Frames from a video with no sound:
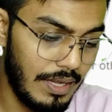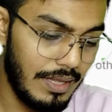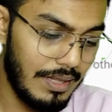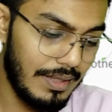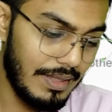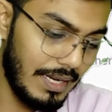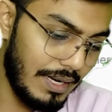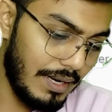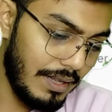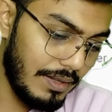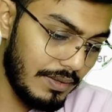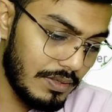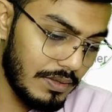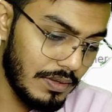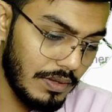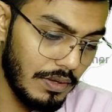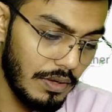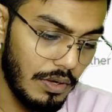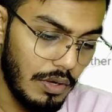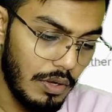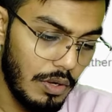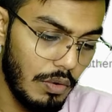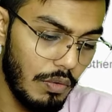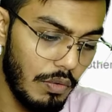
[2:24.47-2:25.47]
That is,
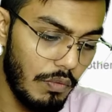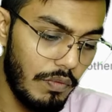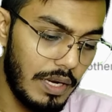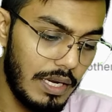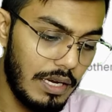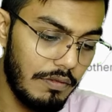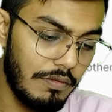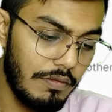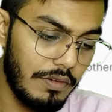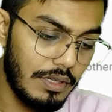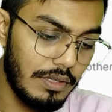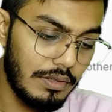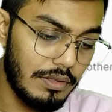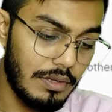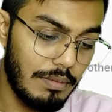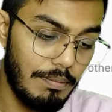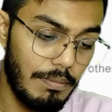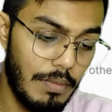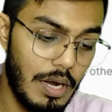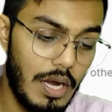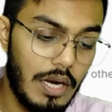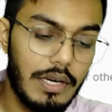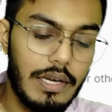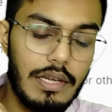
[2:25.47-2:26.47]
whenever the
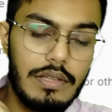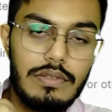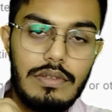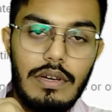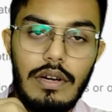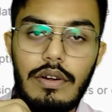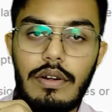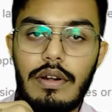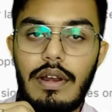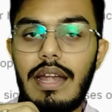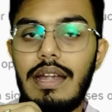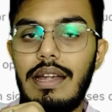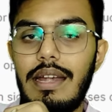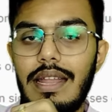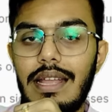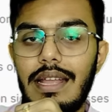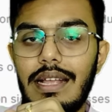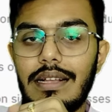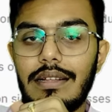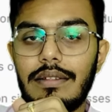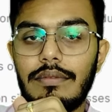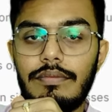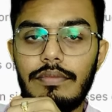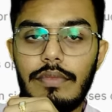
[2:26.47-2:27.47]
markets are
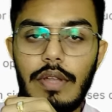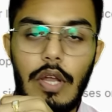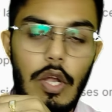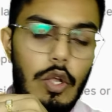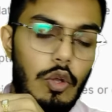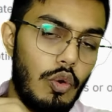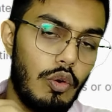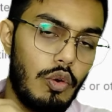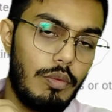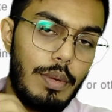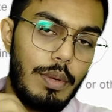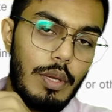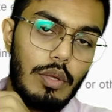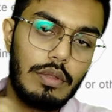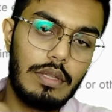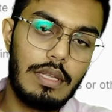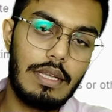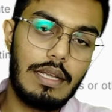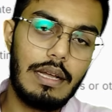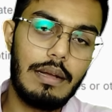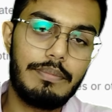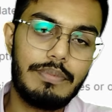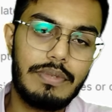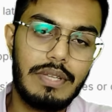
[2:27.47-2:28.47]
trending, it could be on
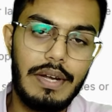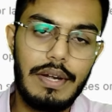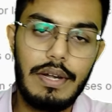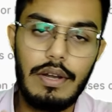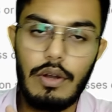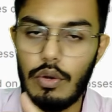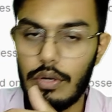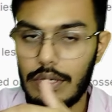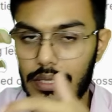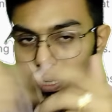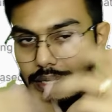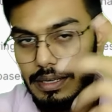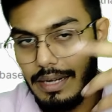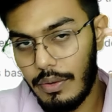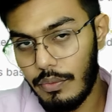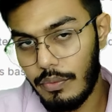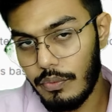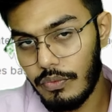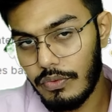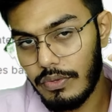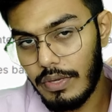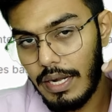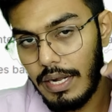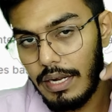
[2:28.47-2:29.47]
the upside or the
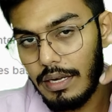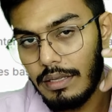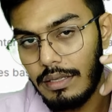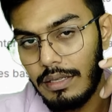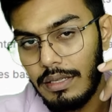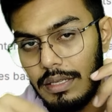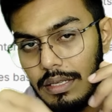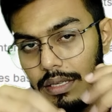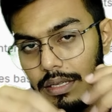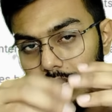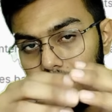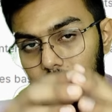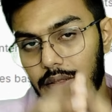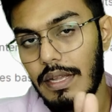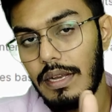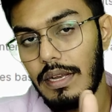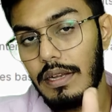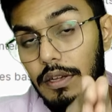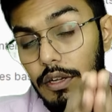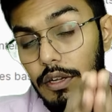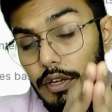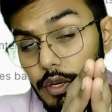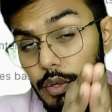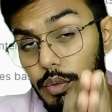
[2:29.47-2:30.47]
downside,
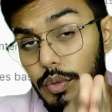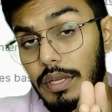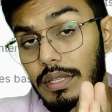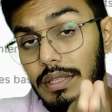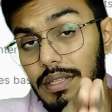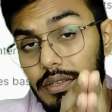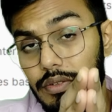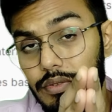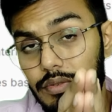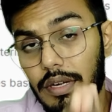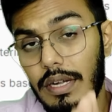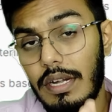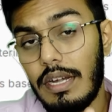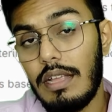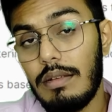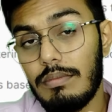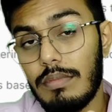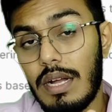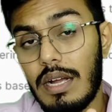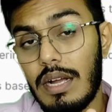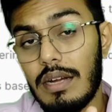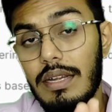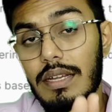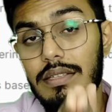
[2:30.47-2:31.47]
then during the trending
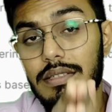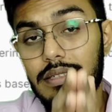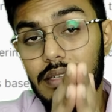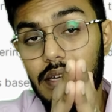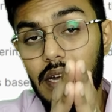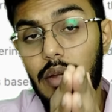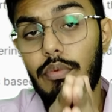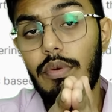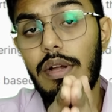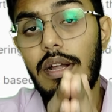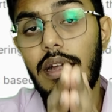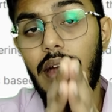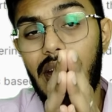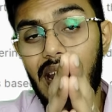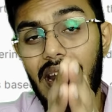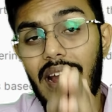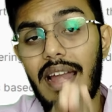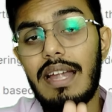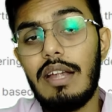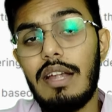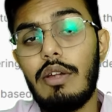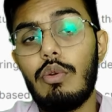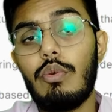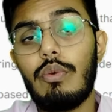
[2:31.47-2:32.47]
markets, it will
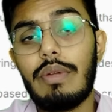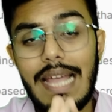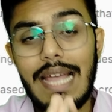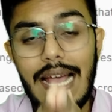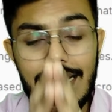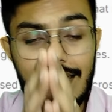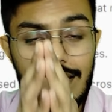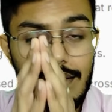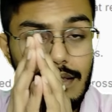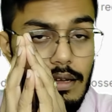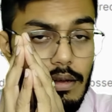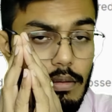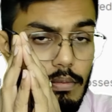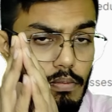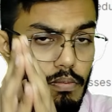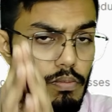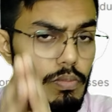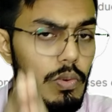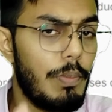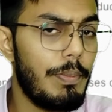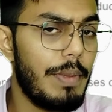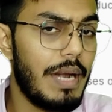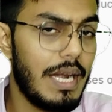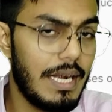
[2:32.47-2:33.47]
try to catch the
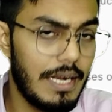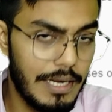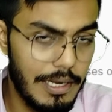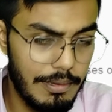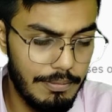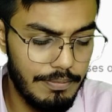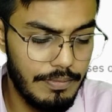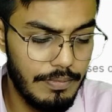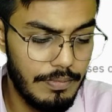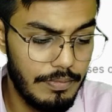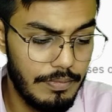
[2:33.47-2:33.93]
momentum.